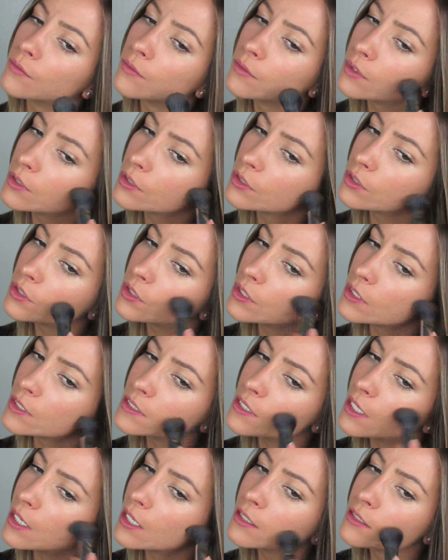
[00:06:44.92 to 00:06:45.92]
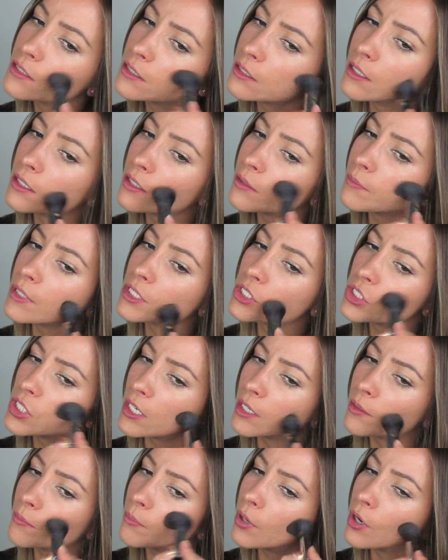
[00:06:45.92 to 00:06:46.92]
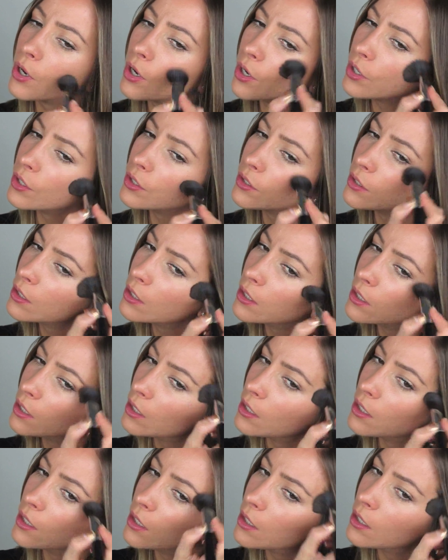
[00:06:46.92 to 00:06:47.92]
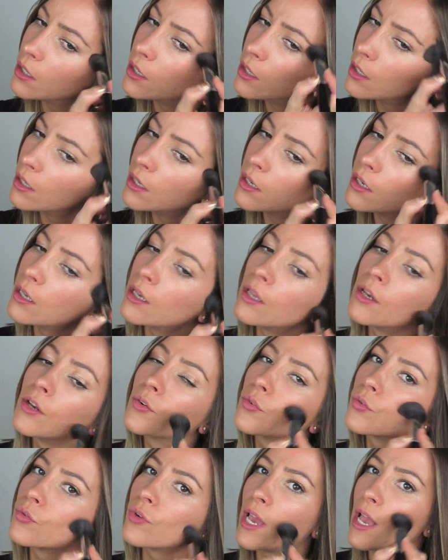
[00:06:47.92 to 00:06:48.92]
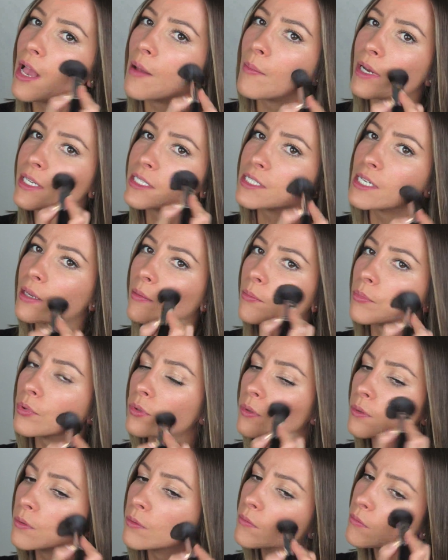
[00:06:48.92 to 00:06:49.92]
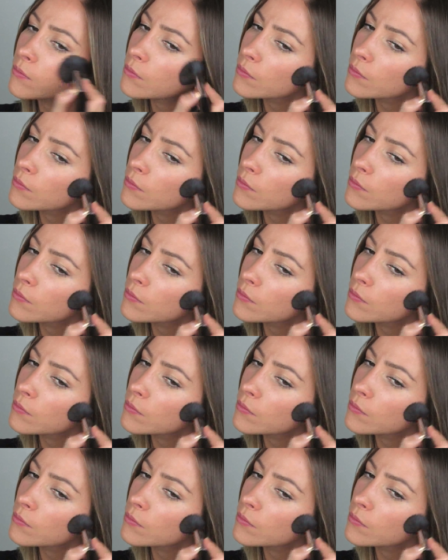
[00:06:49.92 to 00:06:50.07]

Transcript: So just underneath my cheekbone and around my temple.